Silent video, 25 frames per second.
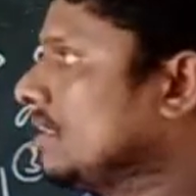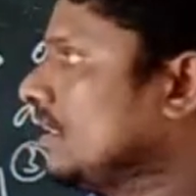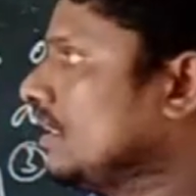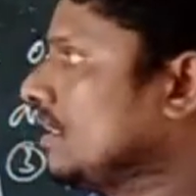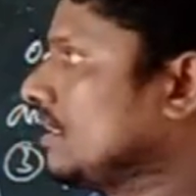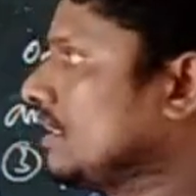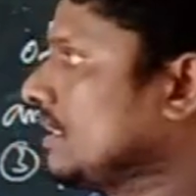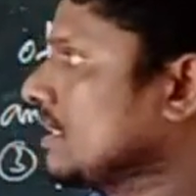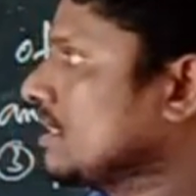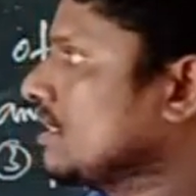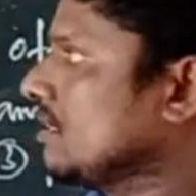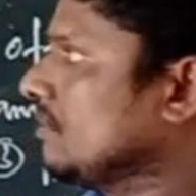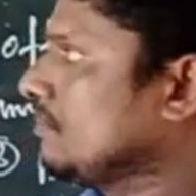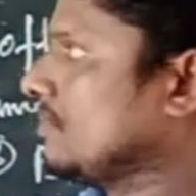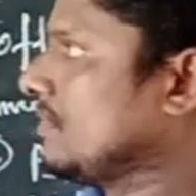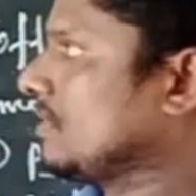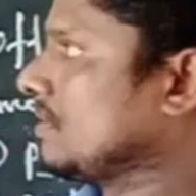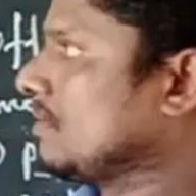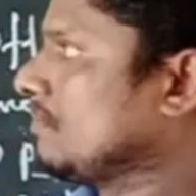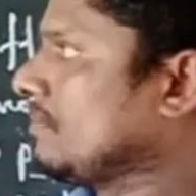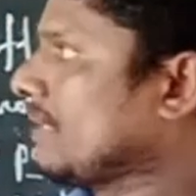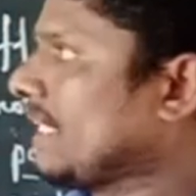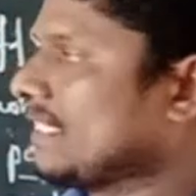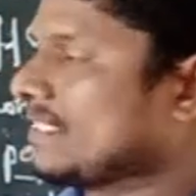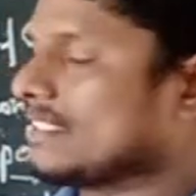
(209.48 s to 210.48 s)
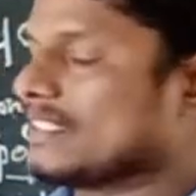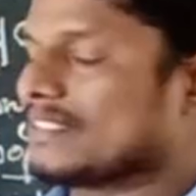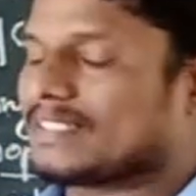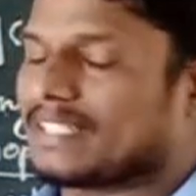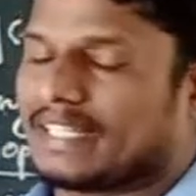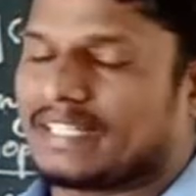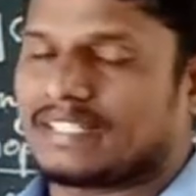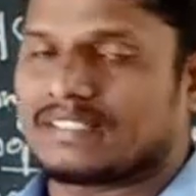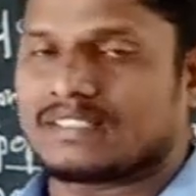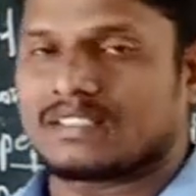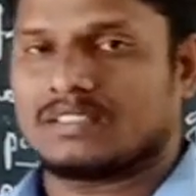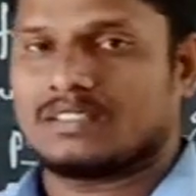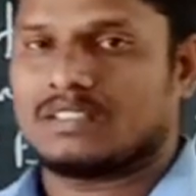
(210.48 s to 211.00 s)
is biological
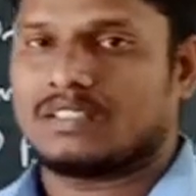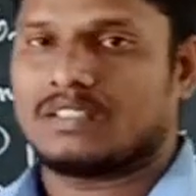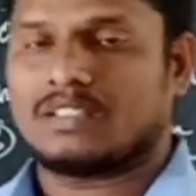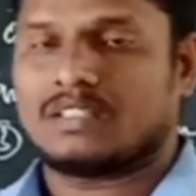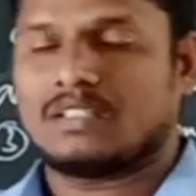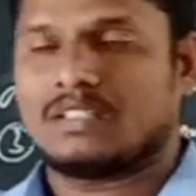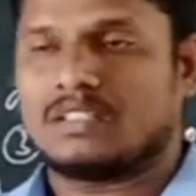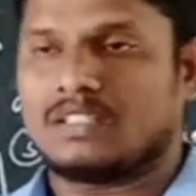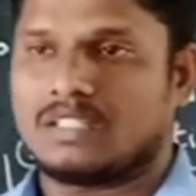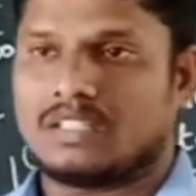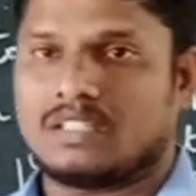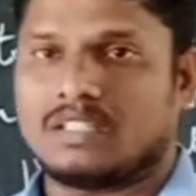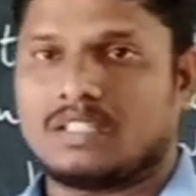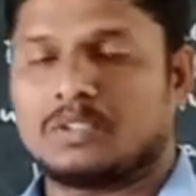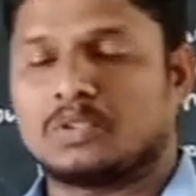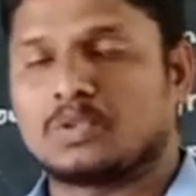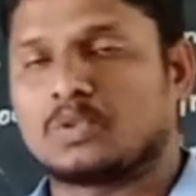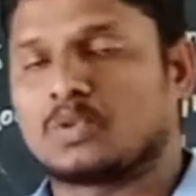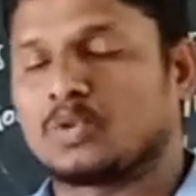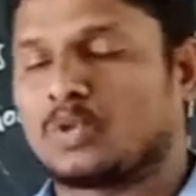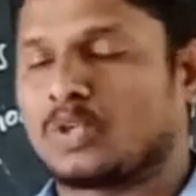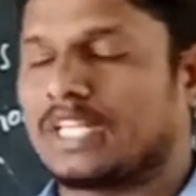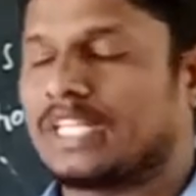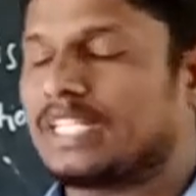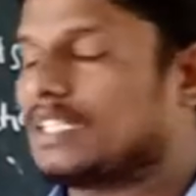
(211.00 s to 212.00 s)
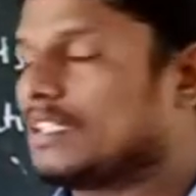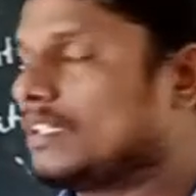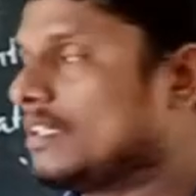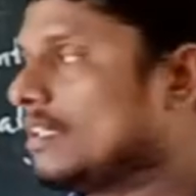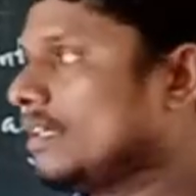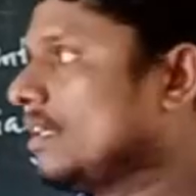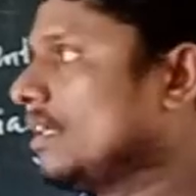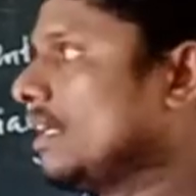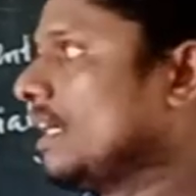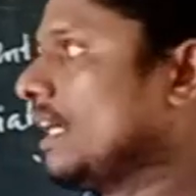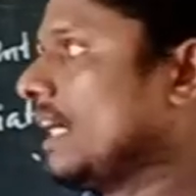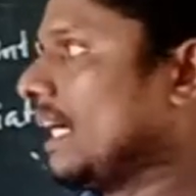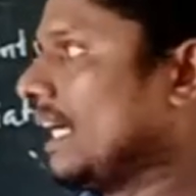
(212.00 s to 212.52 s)
science, you know it.
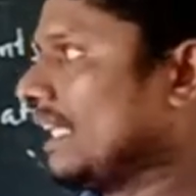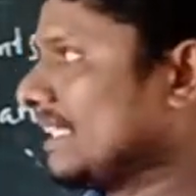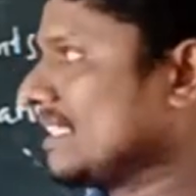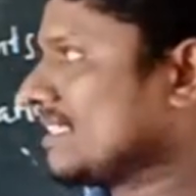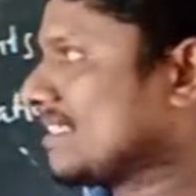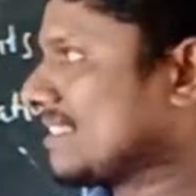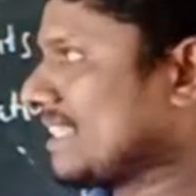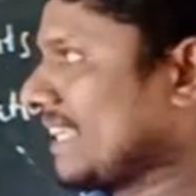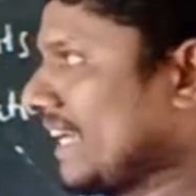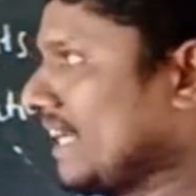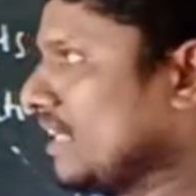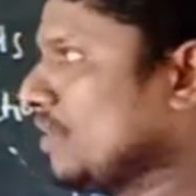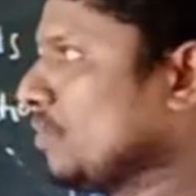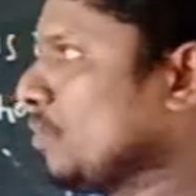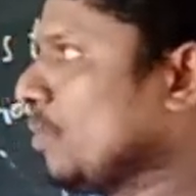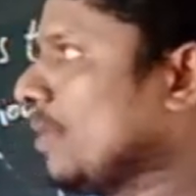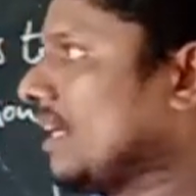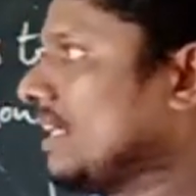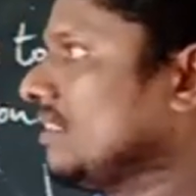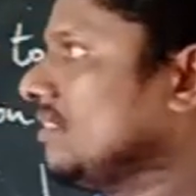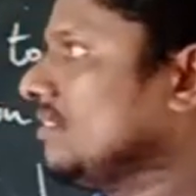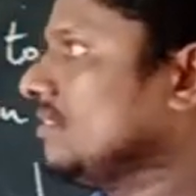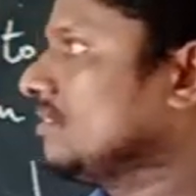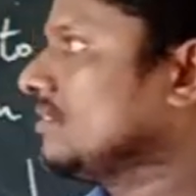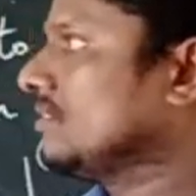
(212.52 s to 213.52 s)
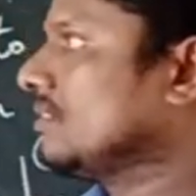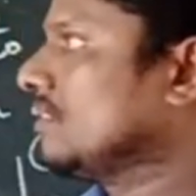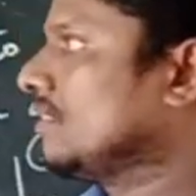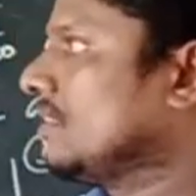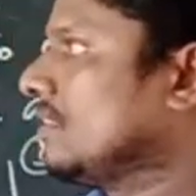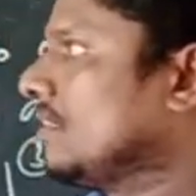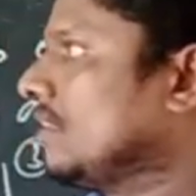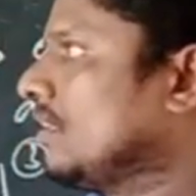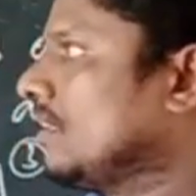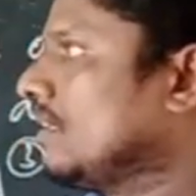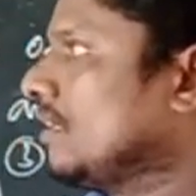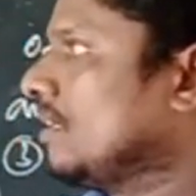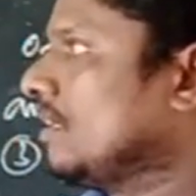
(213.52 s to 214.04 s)
And then second one,
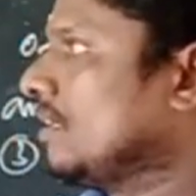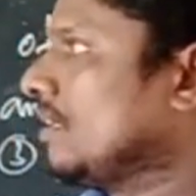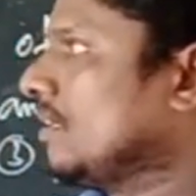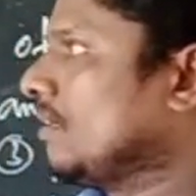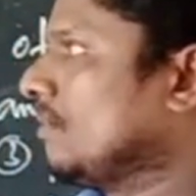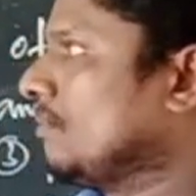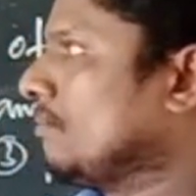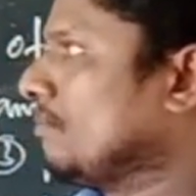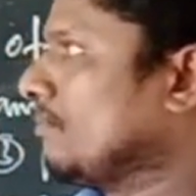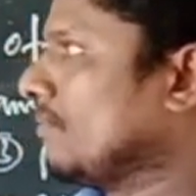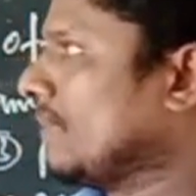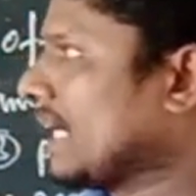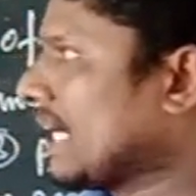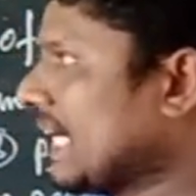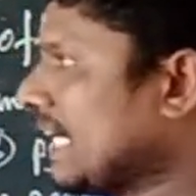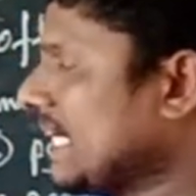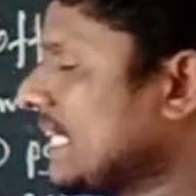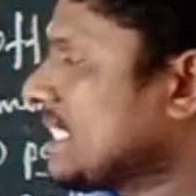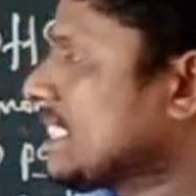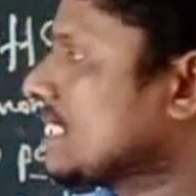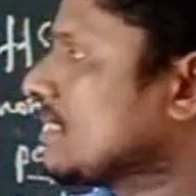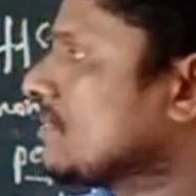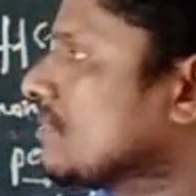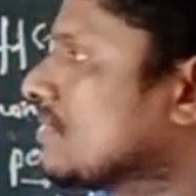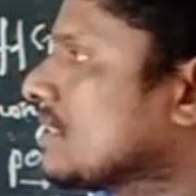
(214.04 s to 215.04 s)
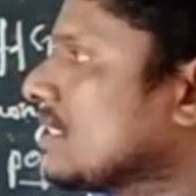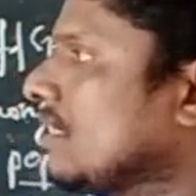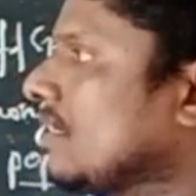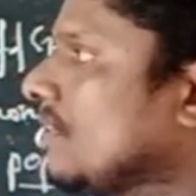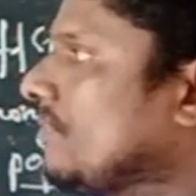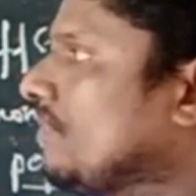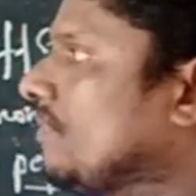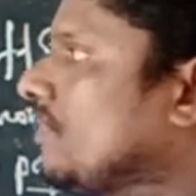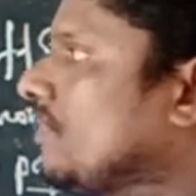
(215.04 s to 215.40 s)
mechanisms of